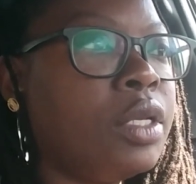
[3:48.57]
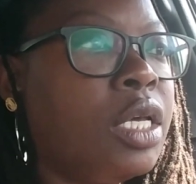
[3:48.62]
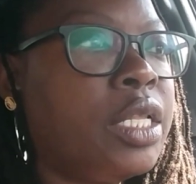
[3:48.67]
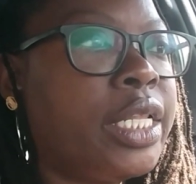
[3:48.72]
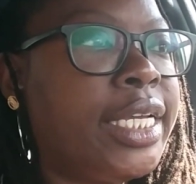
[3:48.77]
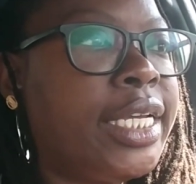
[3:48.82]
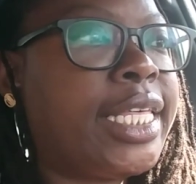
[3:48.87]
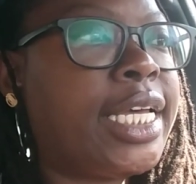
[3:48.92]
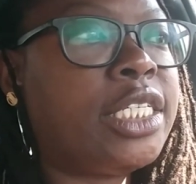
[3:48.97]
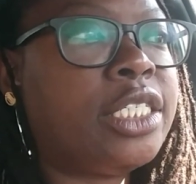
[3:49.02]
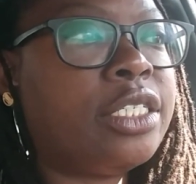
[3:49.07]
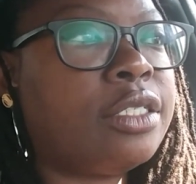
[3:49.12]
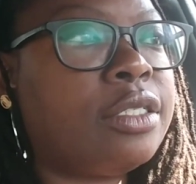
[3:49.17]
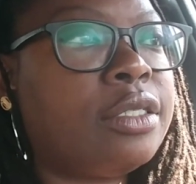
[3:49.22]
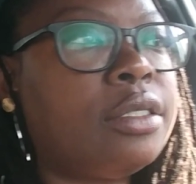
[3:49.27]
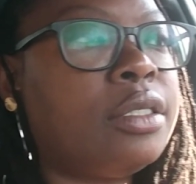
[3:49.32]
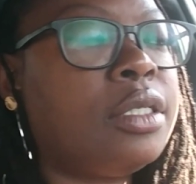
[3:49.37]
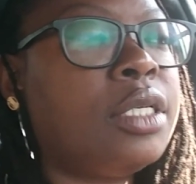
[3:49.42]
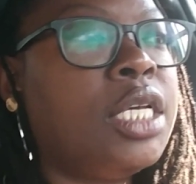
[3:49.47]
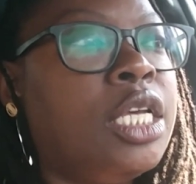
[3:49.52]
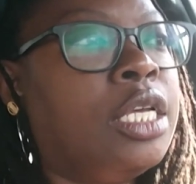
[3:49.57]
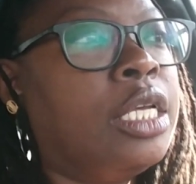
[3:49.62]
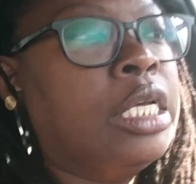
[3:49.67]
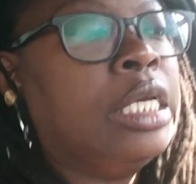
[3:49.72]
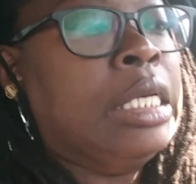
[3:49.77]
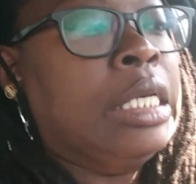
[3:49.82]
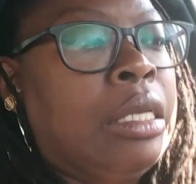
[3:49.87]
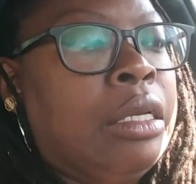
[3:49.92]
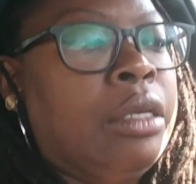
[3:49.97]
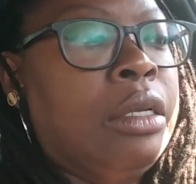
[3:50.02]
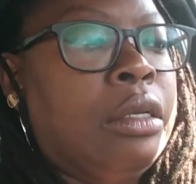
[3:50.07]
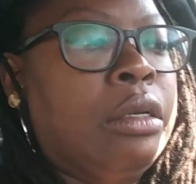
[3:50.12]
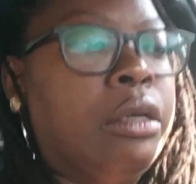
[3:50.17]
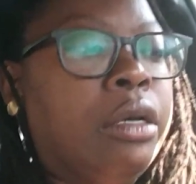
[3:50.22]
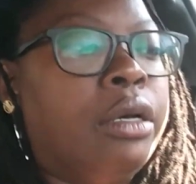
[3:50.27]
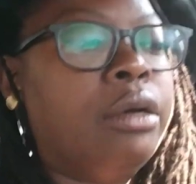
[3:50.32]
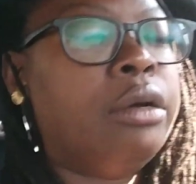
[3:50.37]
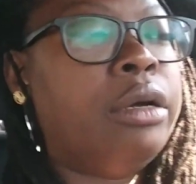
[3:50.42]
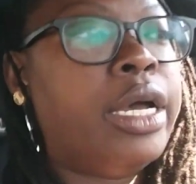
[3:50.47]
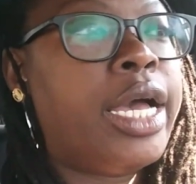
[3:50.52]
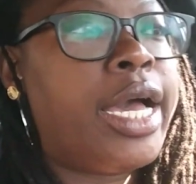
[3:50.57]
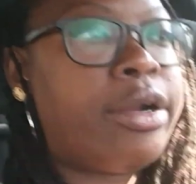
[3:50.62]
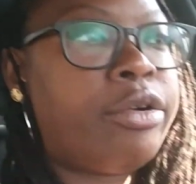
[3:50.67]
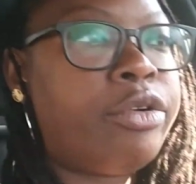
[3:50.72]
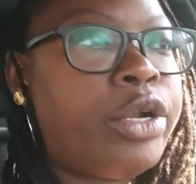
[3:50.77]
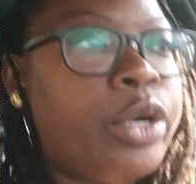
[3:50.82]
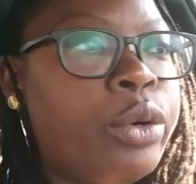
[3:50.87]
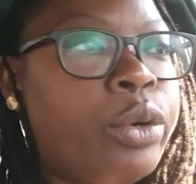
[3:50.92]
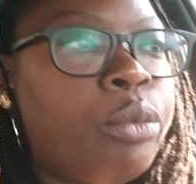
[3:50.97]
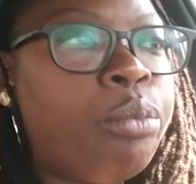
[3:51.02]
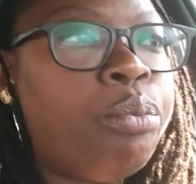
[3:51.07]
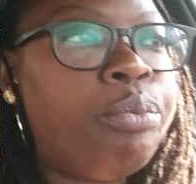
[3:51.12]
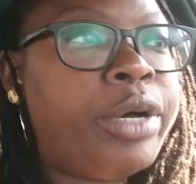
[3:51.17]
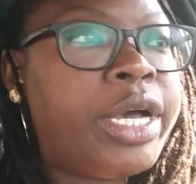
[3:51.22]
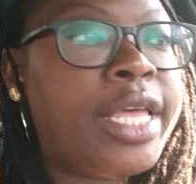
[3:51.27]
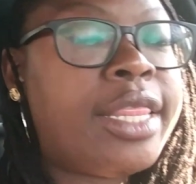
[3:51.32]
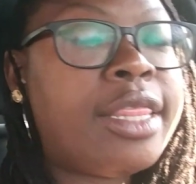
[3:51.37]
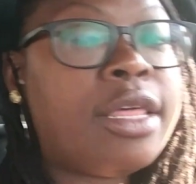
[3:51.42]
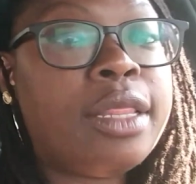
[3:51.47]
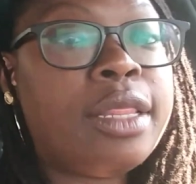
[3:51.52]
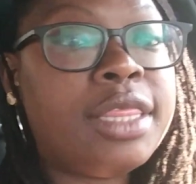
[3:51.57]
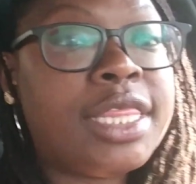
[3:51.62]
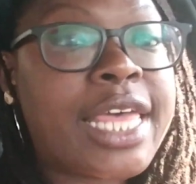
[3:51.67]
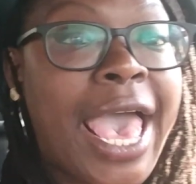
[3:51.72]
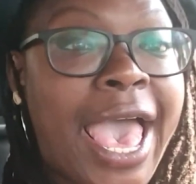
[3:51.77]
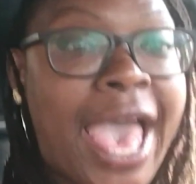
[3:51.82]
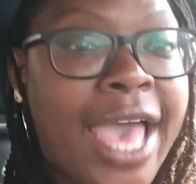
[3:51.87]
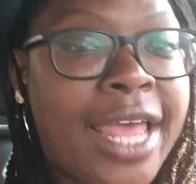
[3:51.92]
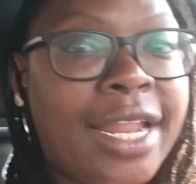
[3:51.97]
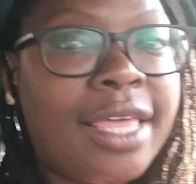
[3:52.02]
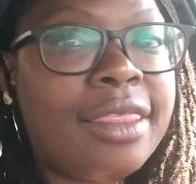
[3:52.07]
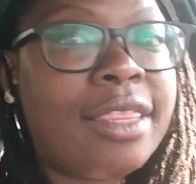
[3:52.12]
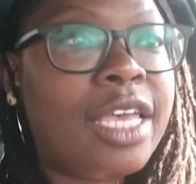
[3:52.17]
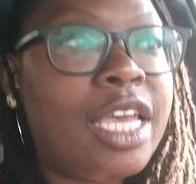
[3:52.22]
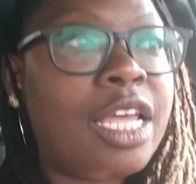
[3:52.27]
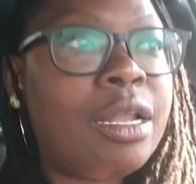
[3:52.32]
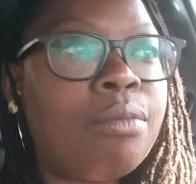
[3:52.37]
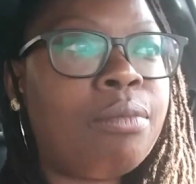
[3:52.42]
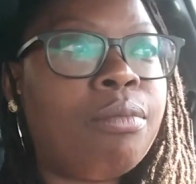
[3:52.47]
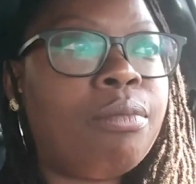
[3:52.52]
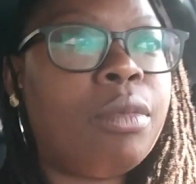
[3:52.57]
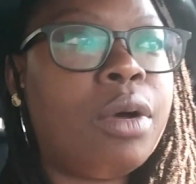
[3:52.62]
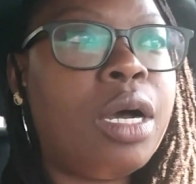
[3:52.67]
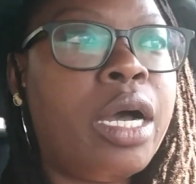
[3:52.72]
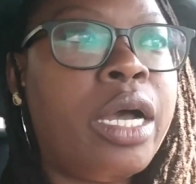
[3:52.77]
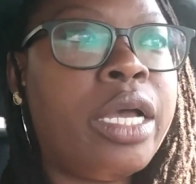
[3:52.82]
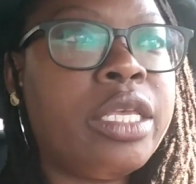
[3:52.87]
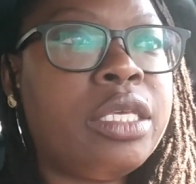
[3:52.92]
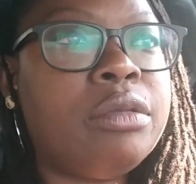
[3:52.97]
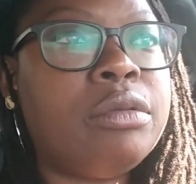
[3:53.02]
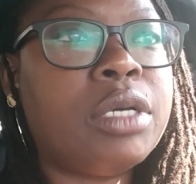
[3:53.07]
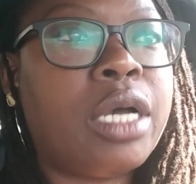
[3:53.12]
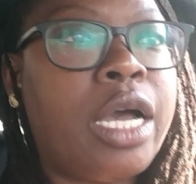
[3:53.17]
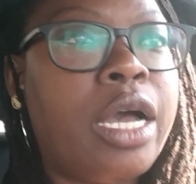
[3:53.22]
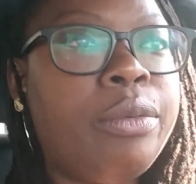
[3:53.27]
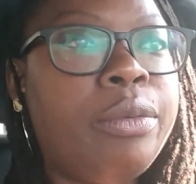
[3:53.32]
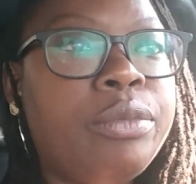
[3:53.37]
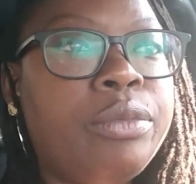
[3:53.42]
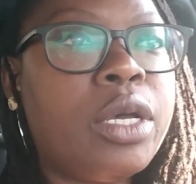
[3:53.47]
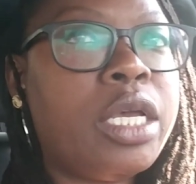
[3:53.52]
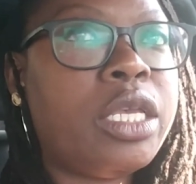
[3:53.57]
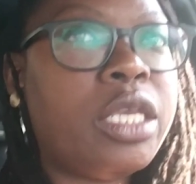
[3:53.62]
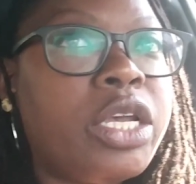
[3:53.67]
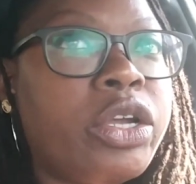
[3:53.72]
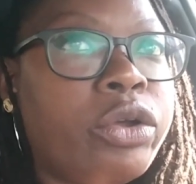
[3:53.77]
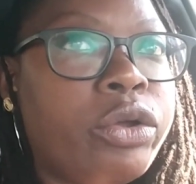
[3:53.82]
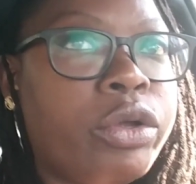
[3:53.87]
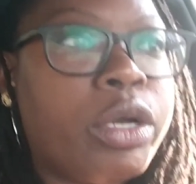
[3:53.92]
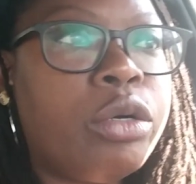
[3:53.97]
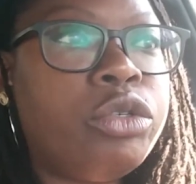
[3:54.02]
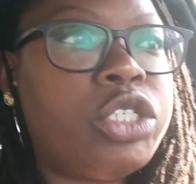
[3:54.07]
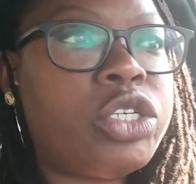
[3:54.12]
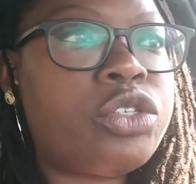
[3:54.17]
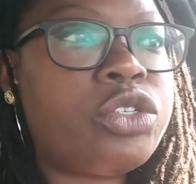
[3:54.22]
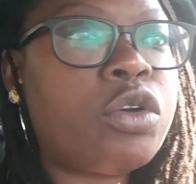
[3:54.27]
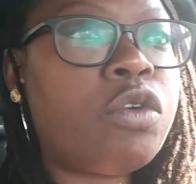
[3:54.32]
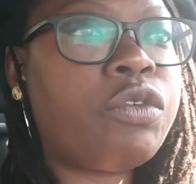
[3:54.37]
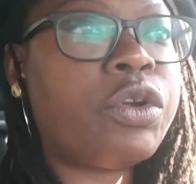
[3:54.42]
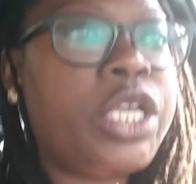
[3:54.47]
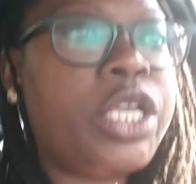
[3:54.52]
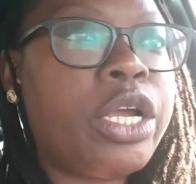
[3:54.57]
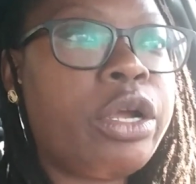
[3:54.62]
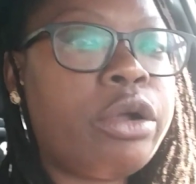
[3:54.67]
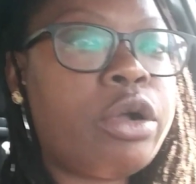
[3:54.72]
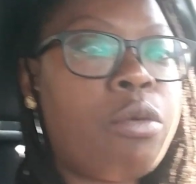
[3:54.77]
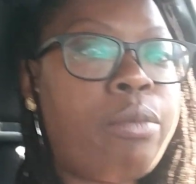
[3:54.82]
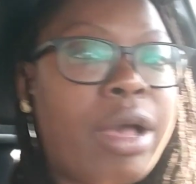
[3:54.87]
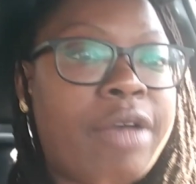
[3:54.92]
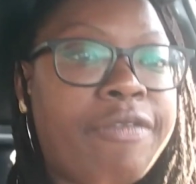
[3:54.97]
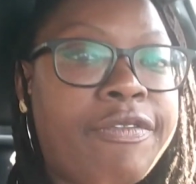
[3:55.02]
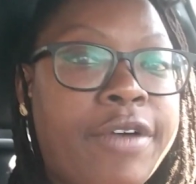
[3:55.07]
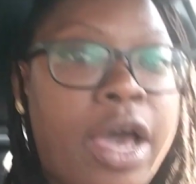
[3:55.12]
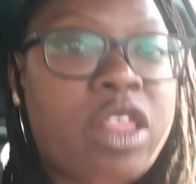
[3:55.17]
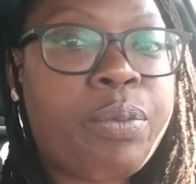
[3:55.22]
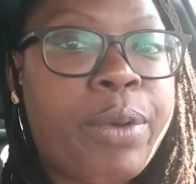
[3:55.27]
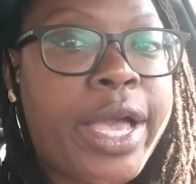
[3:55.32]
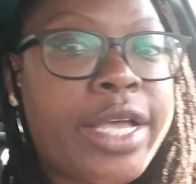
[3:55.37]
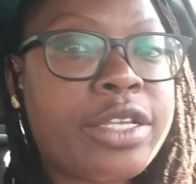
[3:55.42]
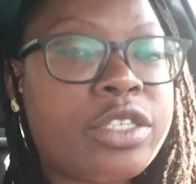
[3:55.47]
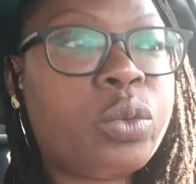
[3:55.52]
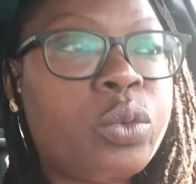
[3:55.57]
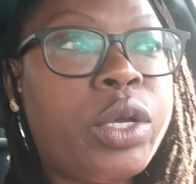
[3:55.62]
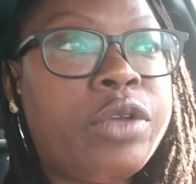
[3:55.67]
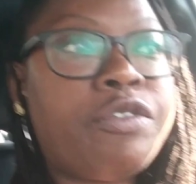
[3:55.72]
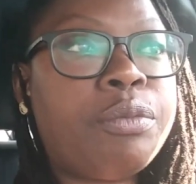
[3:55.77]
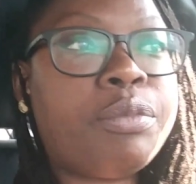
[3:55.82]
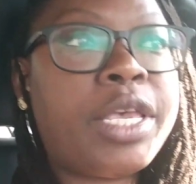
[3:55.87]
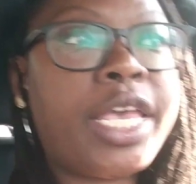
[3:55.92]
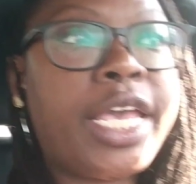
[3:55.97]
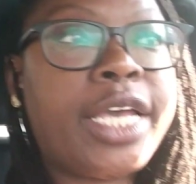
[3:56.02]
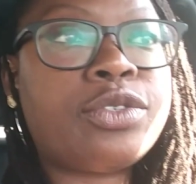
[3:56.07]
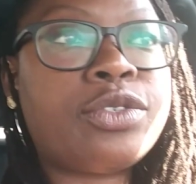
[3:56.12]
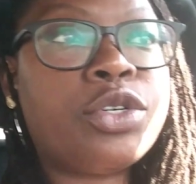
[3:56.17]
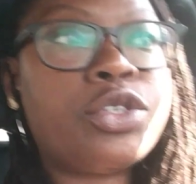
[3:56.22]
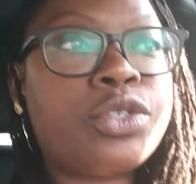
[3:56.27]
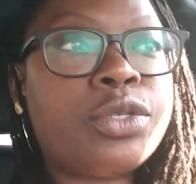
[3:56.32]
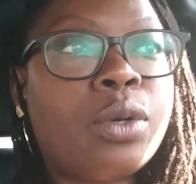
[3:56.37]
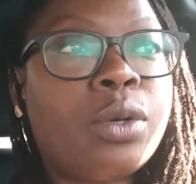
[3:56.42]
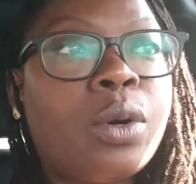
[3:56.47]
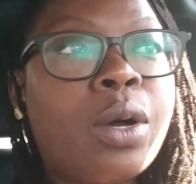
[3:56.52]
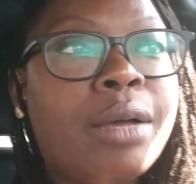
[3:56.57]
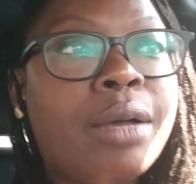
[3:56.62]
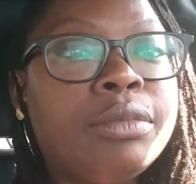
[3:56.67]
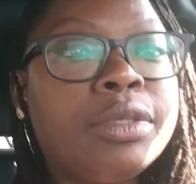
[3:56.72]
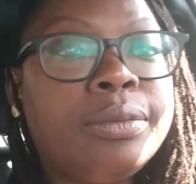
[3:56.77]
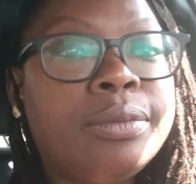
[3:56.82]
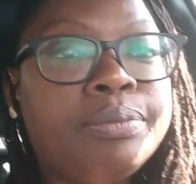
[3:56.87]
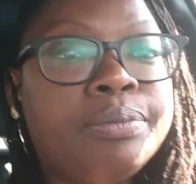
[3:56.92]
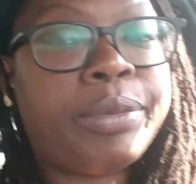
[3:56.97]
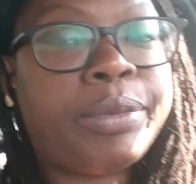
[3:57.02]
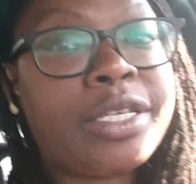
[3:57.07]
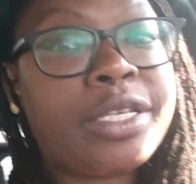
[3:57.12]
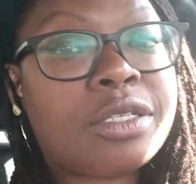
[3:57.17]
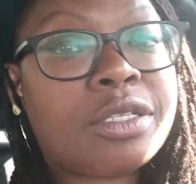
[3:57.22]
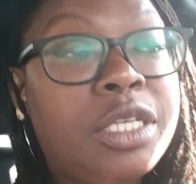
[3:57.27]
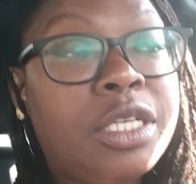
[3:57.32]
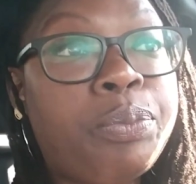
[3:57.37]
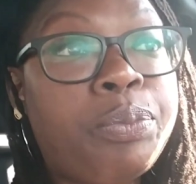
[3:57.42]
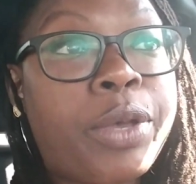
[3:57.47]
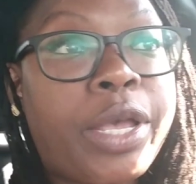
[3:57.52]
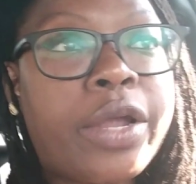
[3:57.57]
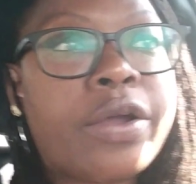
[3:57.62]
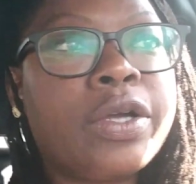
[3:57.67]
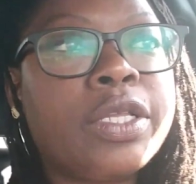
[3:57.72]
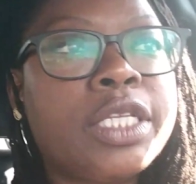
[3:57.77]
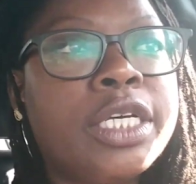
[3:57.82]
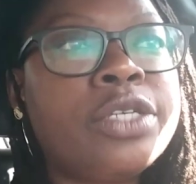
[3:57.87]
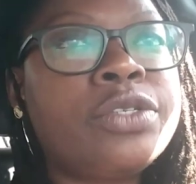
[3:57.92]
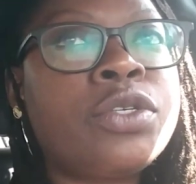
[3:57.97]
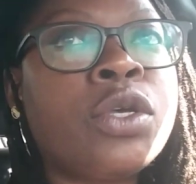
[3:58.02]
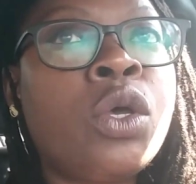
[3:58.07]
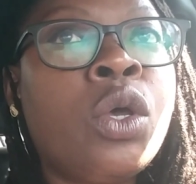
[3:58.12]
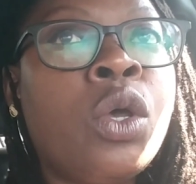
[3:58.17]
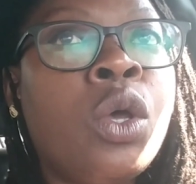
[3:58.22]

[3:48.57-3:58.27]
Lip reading: Like that just, I don't know. But that, and then a year ago, just over a year ago, my father passed away from cancer. So I'm basically parentless.